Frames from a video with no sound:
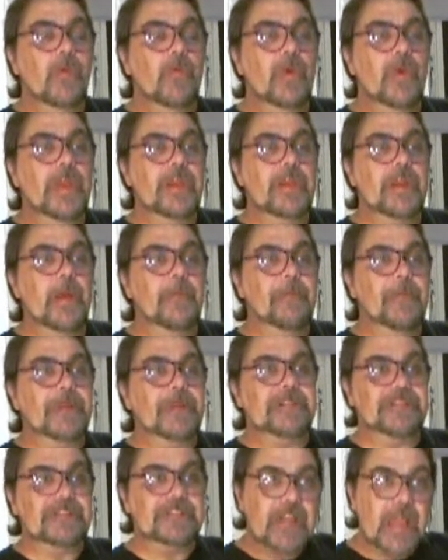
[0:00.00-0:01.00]
reading up
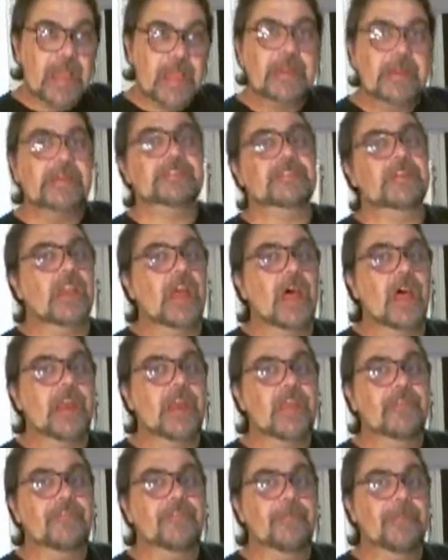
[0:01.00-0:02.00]
at the site, there's a lot
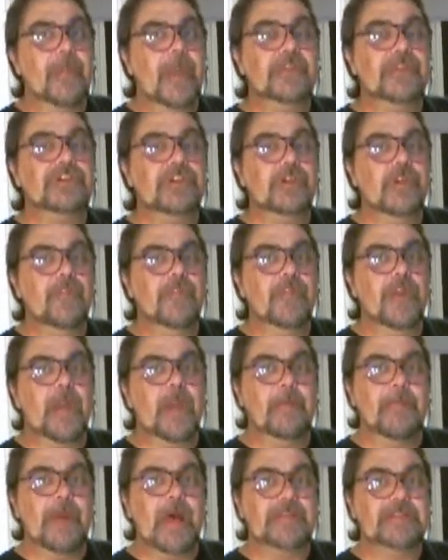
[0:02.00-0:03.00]
of information over
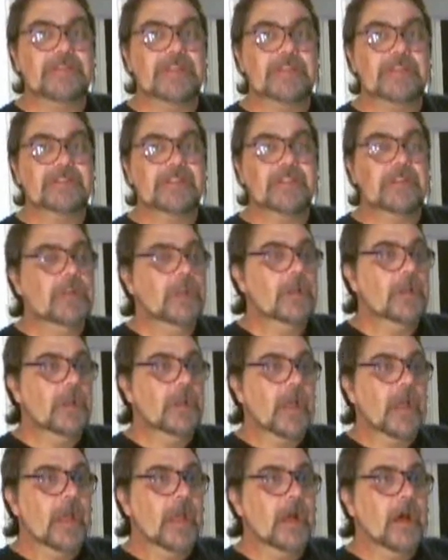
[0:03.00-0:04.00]
there about this.
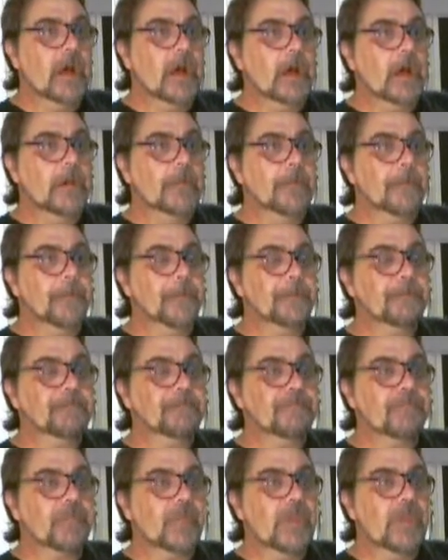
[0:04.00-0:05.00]
Uh,
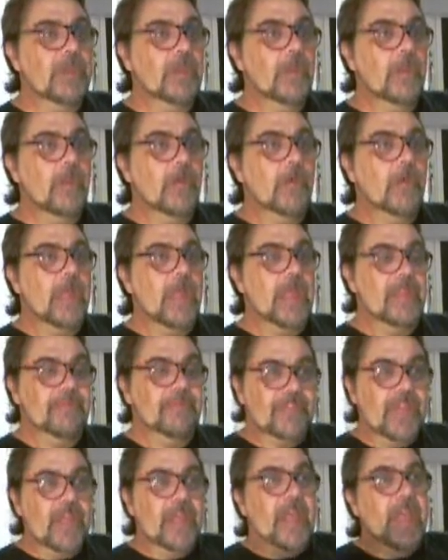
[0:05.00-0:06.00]

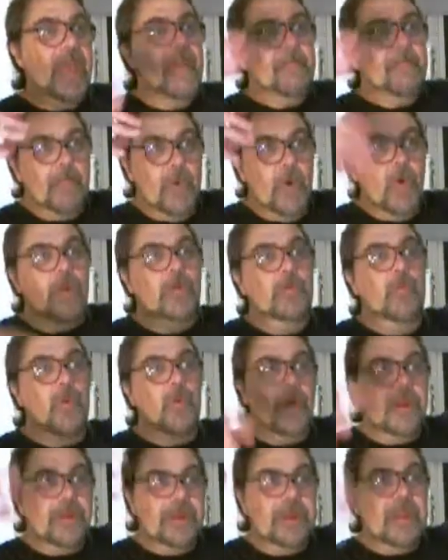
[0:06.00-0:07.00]
if they have more than
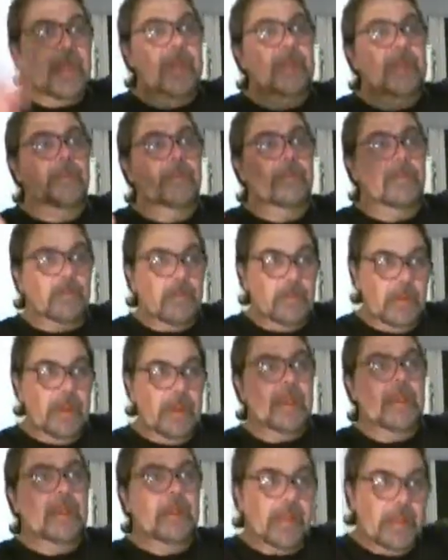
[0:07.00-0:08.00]
one net
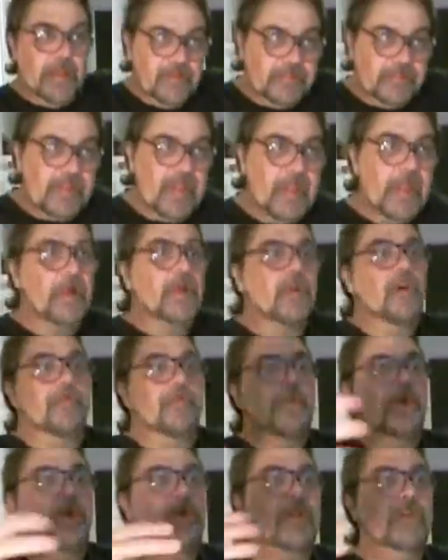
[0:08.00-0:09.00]
in, in say a
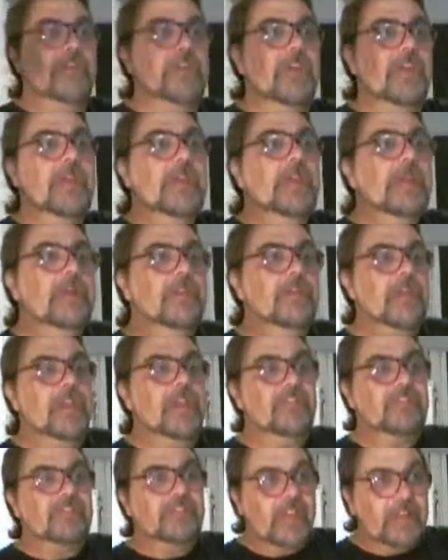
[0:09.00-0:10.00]
community, the
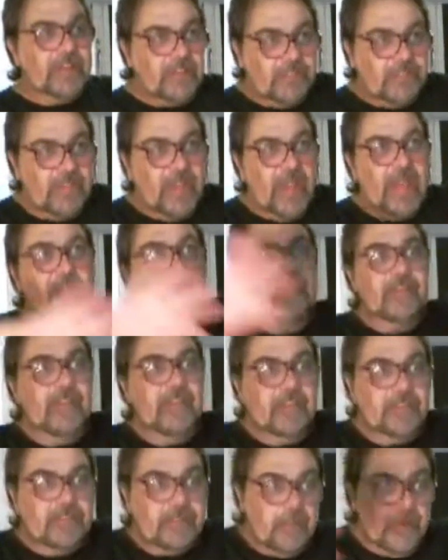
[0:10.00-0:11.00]
insecticide
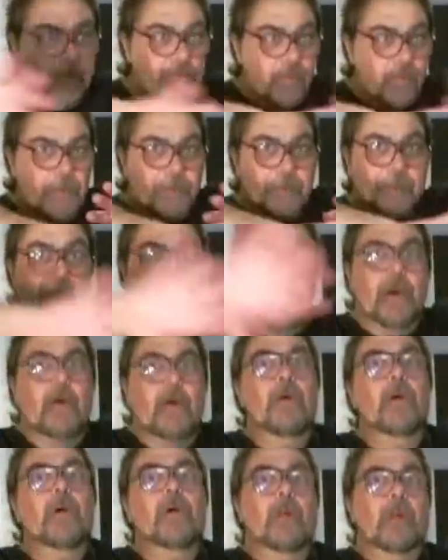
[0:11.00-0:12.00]
tends to
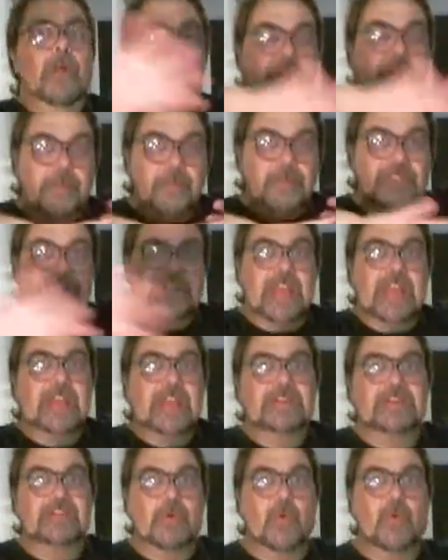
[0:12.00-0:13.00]
repel the
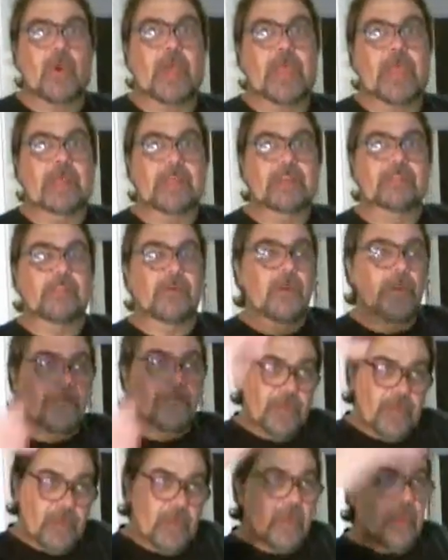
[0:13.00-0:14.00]
mosquitoes away. So
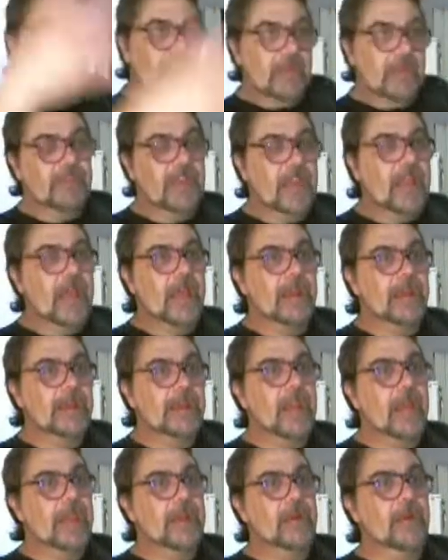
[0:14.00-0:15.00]
if, if they got a
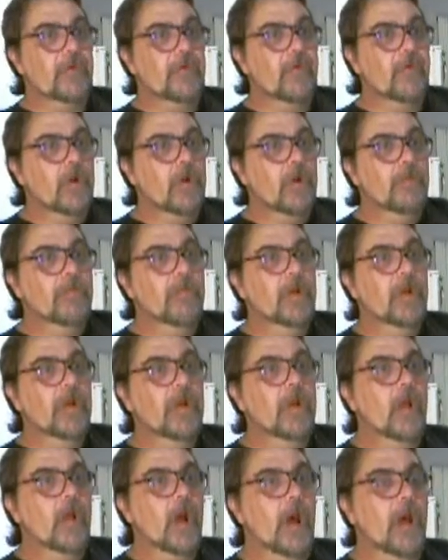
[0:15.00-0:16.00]
net in a room,
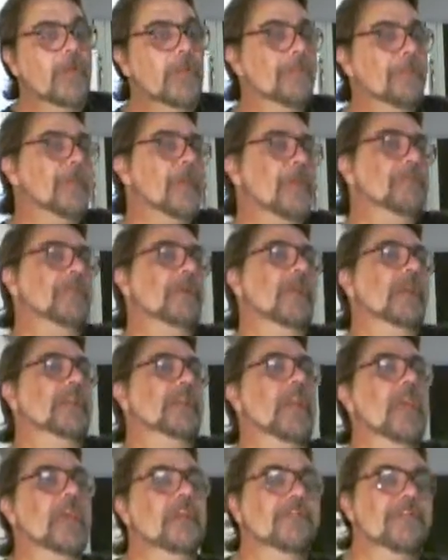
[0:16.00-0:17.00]
other people that
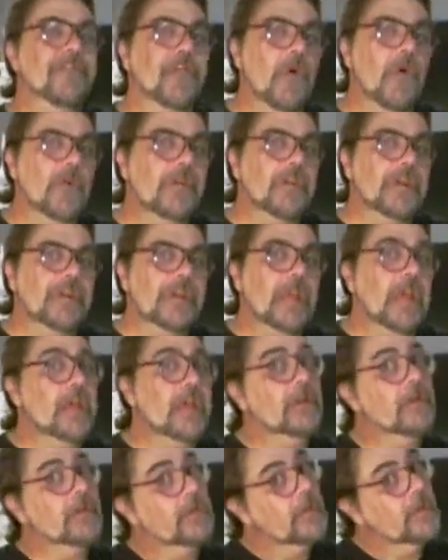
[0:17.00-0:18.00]
can't afford the
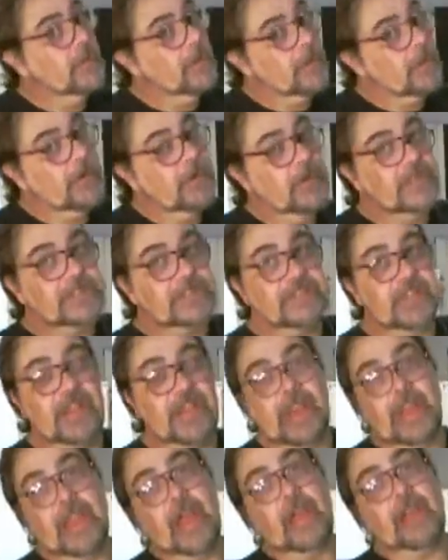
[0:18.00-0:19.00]
net, let's say
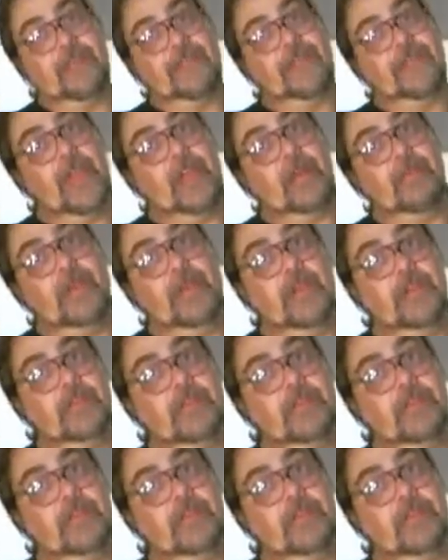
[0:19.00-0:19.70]
they got a family